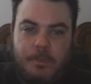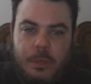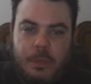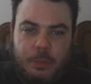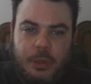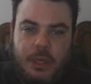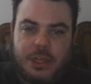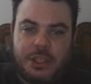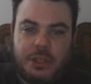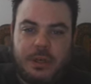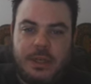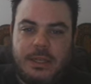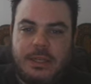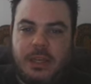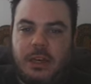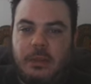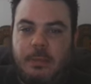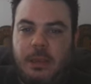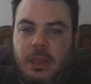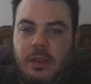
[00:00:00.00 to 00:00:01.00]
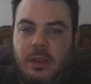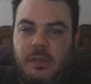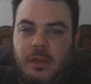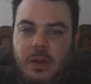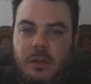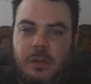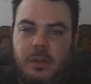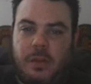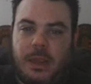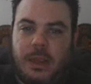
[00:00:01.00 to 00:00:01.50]
I'm pretty sure he's going to be
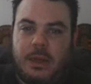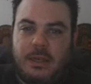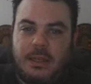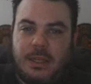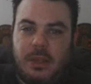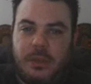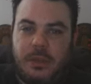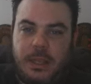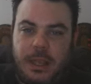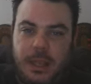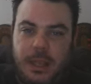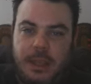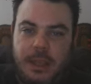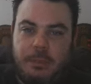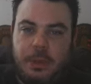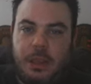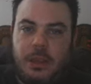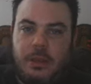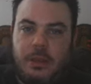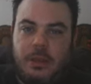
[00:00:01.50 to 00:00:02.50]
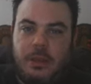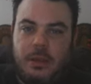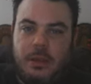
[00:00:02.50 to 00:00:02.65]
involved in that until he can't be.